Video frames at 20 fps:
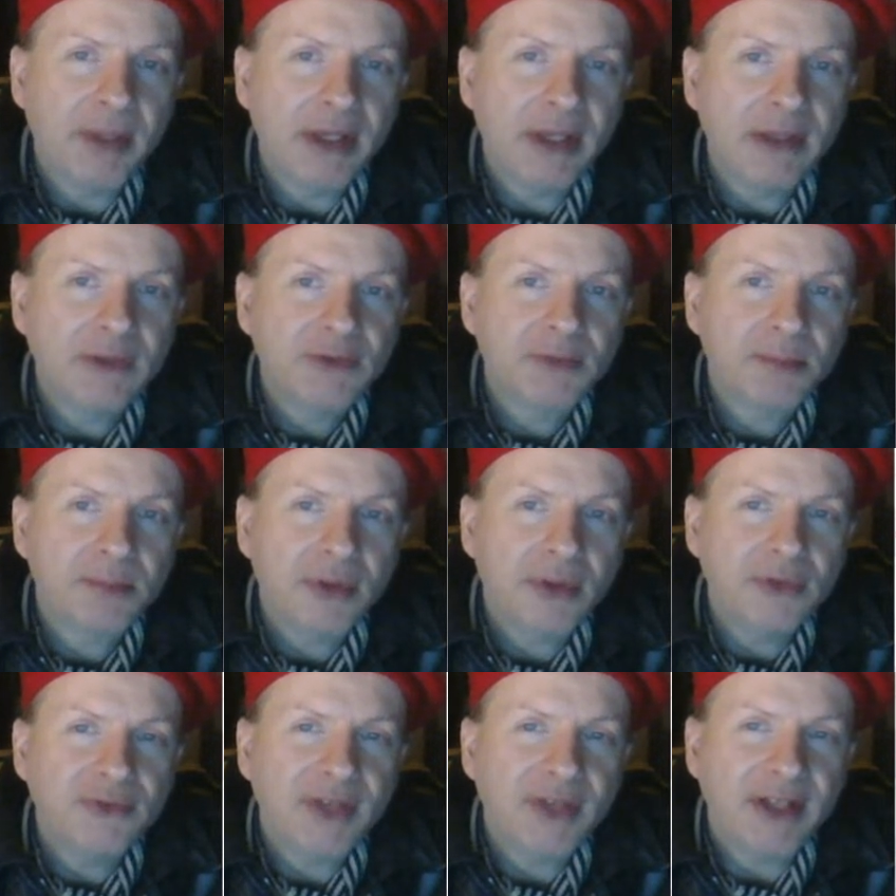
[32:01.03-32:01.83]
minutes,
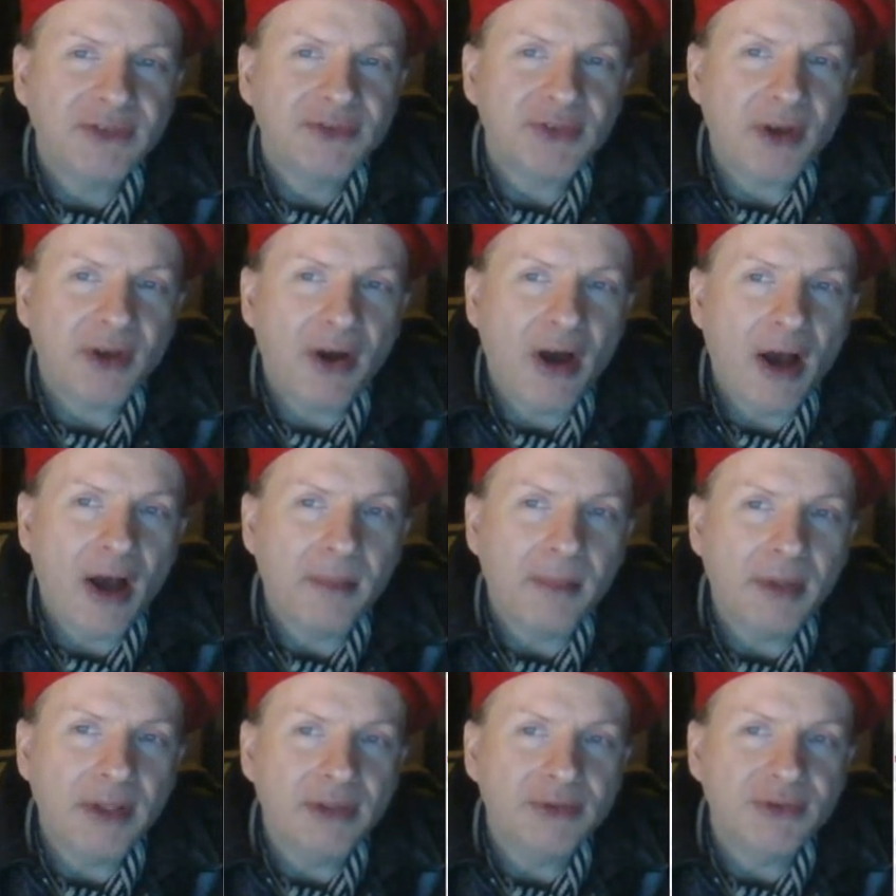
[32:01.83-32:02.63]
presents
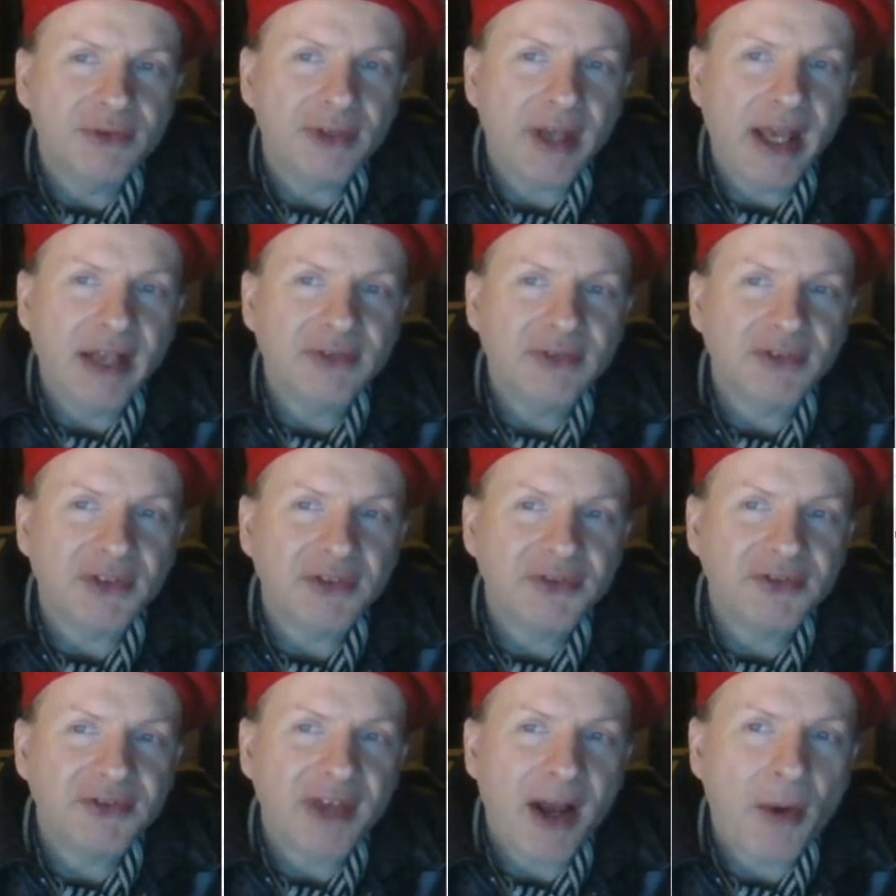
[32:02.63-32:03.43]
Almond as a
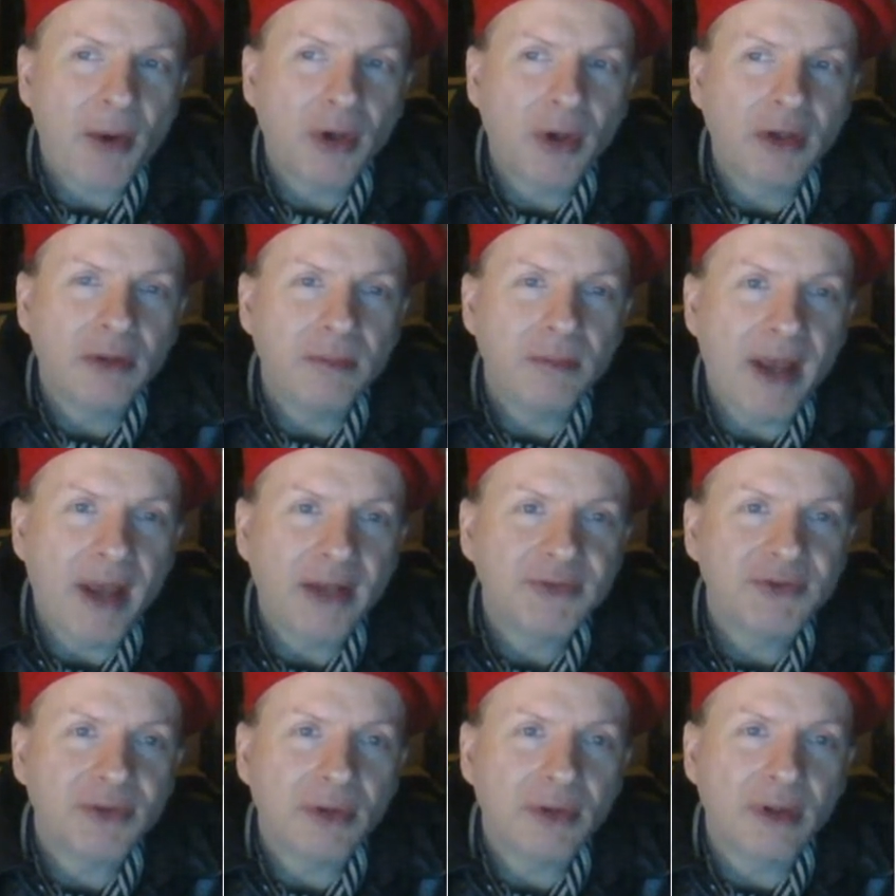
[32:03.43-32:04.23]
soured
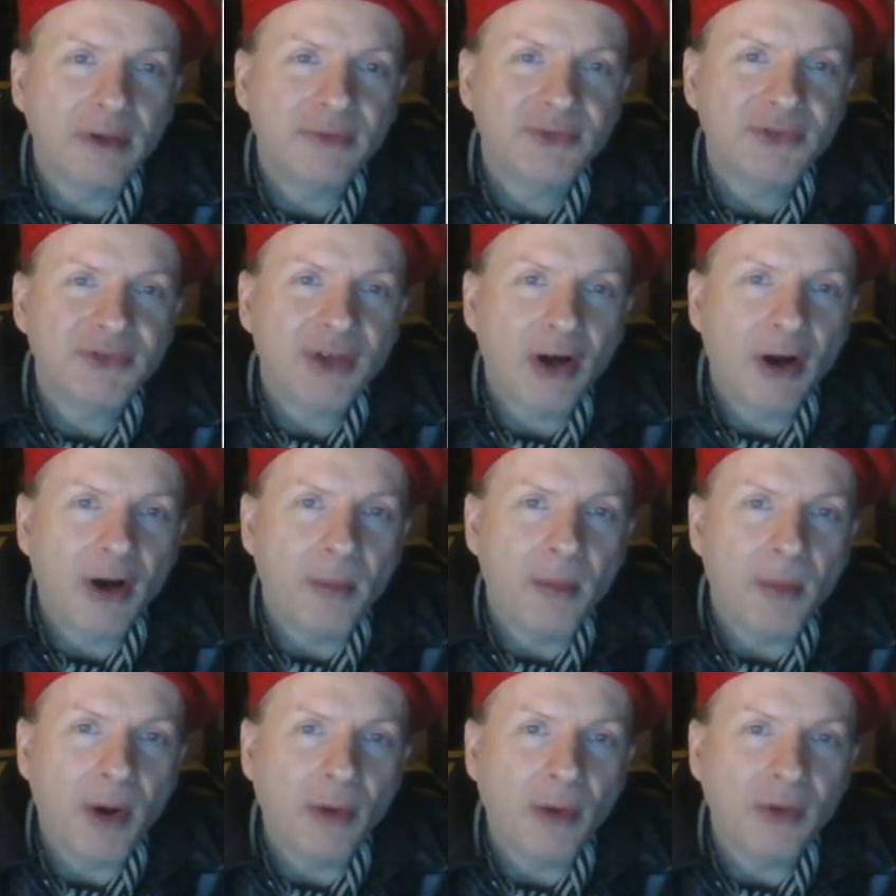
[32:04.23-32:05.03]
master of
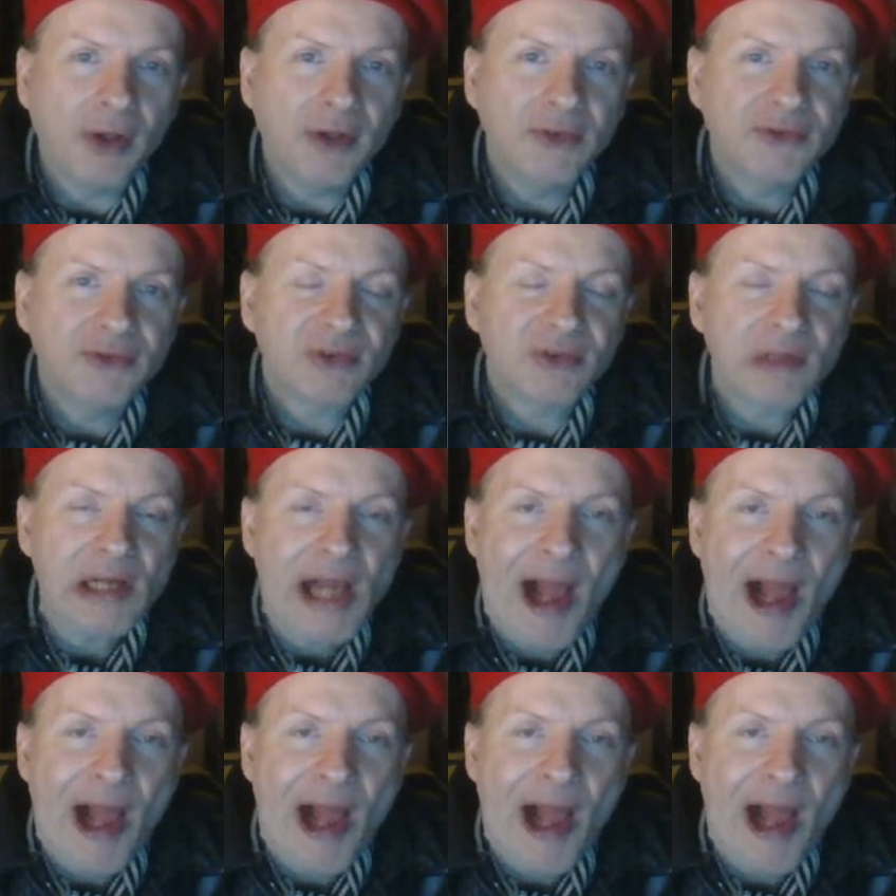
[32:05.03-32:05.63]
ceremonies